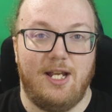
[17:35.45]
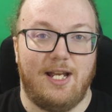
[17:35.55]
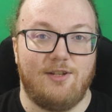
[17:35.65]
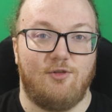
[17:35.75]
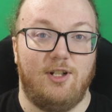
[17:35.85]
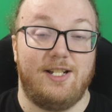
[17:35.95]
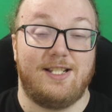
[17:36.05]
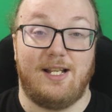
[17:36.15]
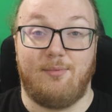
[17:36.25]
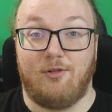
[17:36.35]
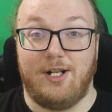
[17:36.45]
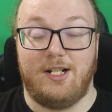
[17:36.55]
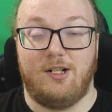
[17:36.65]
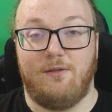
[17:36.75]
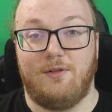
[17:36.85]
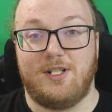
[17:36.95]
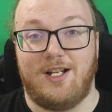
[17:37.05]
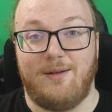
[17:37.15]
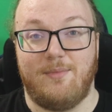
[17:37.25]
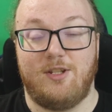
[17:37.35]
has really separated over
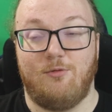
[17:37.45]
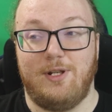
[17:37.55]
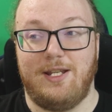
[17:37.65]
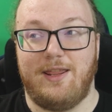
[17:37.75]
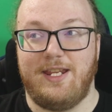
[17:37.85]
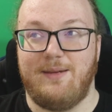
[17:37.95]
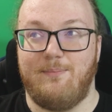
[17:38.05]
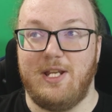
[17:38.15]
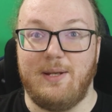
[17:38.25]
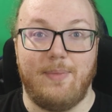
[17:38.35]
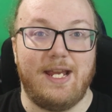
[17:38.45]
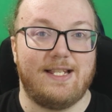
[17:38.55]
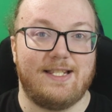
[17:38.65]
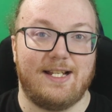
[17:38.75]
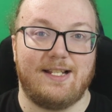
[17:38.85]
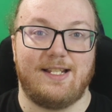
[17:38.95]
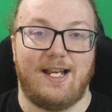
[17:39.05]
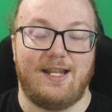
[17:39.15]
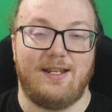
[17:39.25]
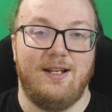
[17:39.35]
time between the big basics
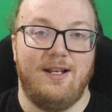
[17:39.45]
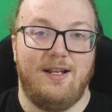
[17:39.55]
and